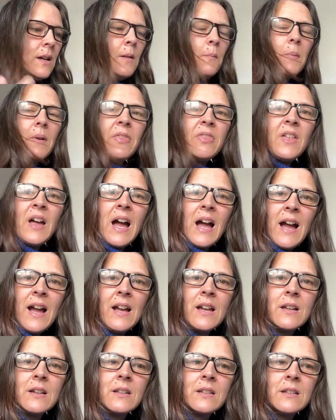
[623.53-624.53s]
but
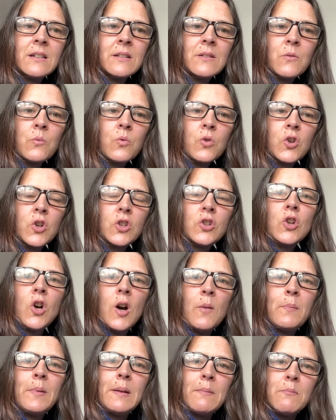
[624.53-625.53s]
that could not
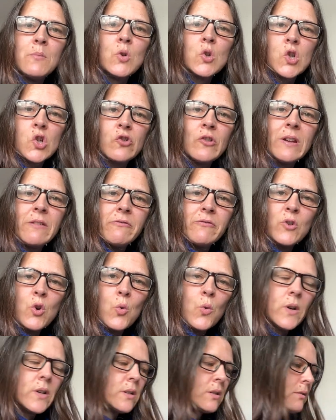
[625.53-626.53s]
have been more straightforward.